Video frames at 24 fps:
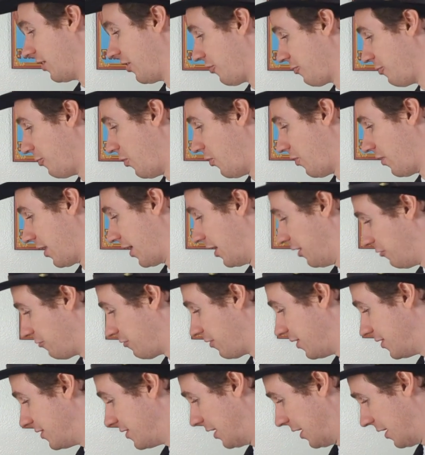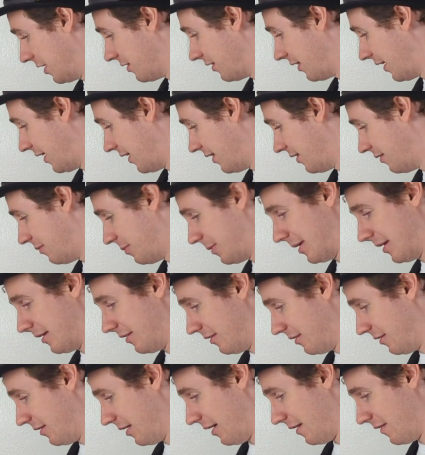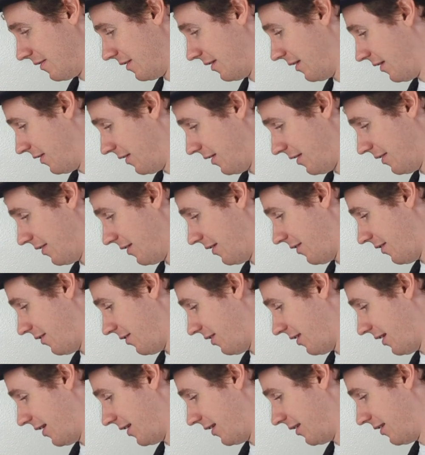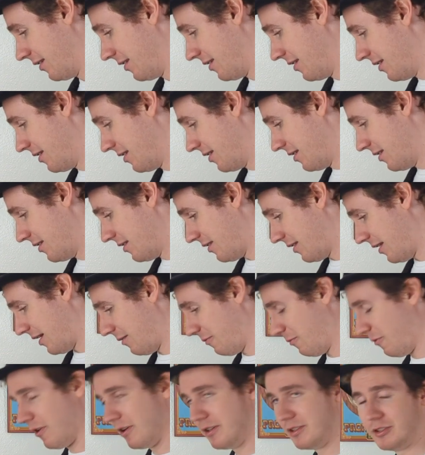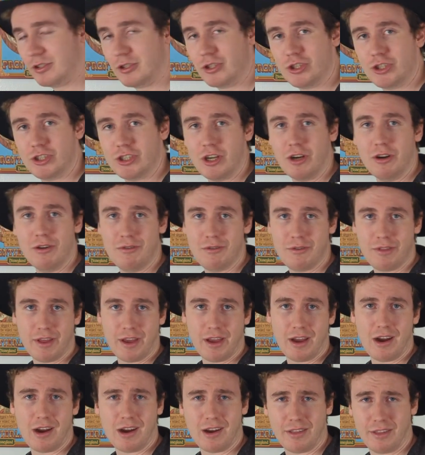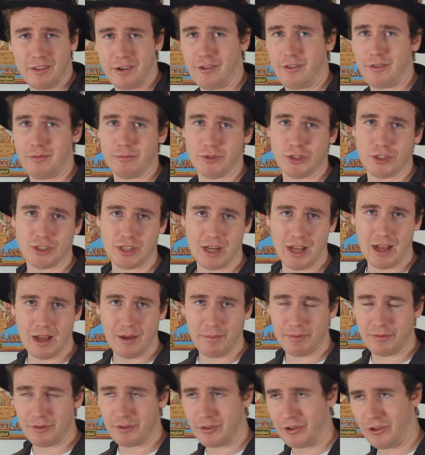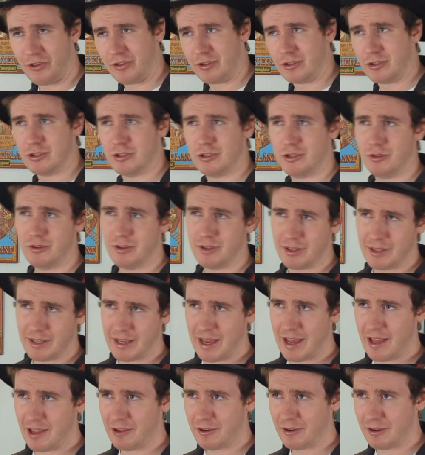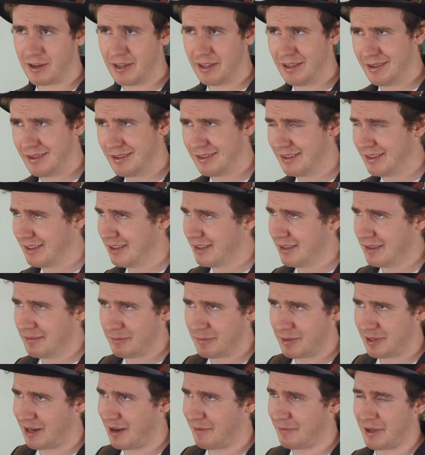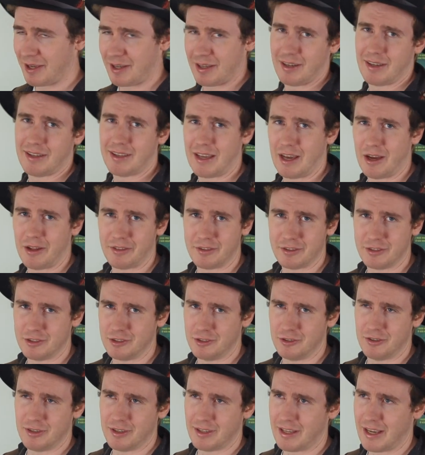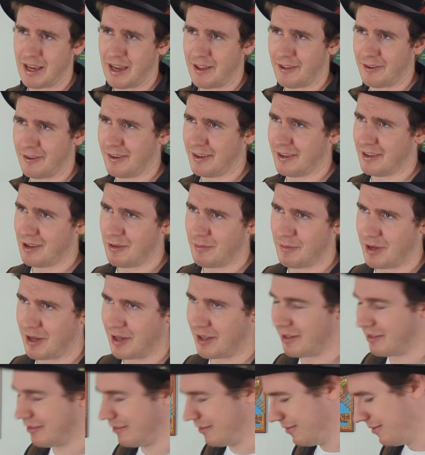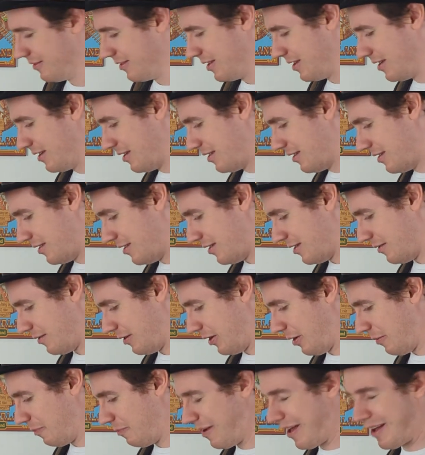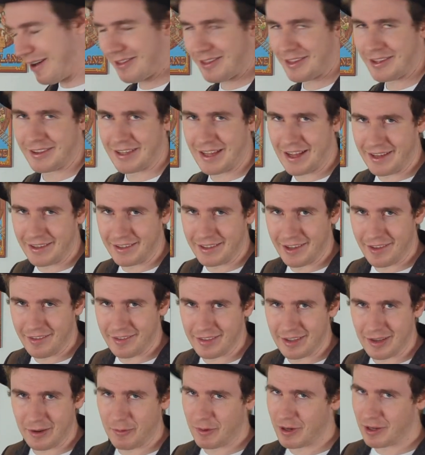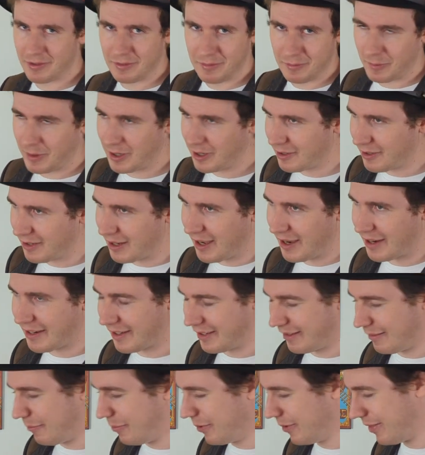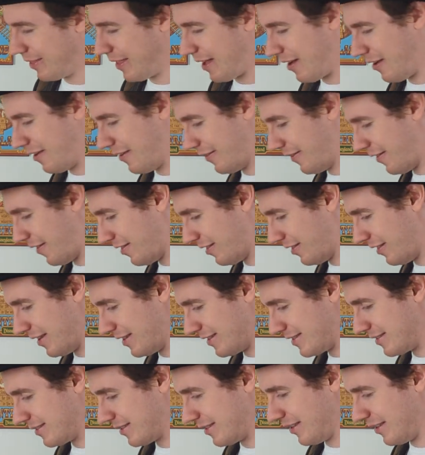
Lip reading: there's more in Frontierland, but and there's like that one show there, and there's some shops, and there's the shooting gallery, but I'm not gonna count the shooting gallery. Come on. You're better than that, Disney. We're not going to put that on this list,